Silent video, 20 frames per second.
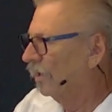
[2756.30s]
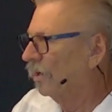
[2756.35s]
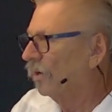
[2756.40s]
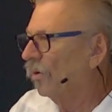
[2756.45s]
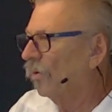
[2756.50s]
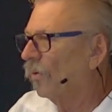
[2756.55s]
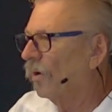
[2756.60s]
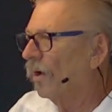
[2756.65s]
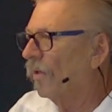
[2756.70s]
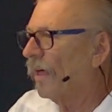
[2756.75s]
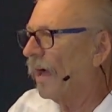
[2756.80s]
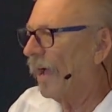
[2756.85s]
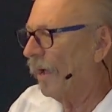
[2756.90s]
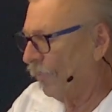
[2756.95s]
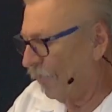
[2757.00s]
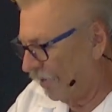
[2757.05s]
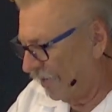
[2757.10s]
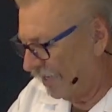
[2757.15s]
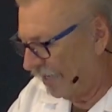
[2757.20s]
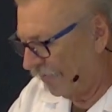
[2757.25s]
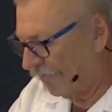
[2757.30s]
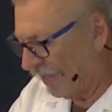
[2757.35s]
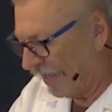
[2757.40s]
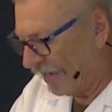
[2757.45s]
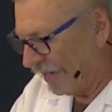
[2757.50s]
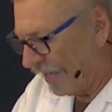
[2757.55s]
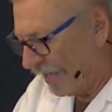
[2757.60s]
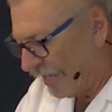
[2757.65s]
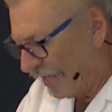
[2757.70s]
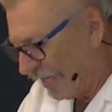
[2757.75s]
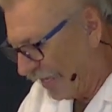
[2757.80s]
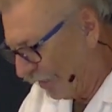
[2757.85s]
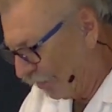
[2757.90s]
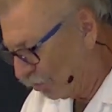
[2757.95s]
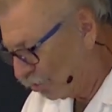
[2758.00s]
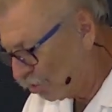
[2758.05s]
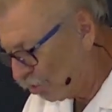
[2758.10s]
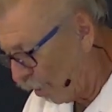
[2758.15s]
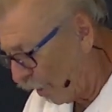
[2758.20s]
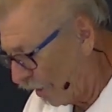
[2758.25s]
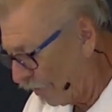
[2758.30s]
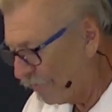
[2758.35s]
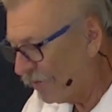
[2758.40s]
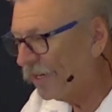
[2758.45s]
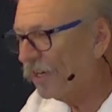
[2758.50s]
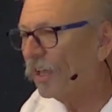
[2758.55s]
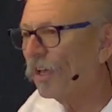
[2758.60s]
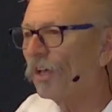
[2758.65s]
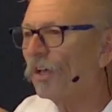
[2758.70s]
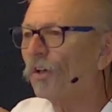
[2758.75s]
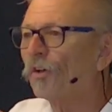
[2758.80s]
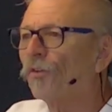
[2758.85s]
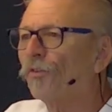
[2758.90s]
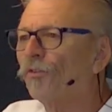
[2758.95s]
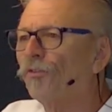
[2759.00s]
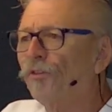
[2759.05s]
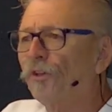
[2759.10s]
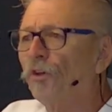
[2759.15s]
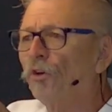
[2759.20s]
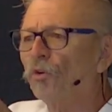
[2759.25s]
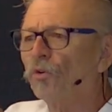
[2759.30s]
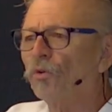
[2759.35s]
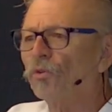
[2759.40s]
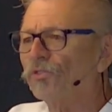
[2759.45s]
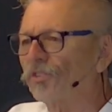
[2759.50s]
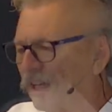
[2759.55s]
Well, I believe that enjoyment fuels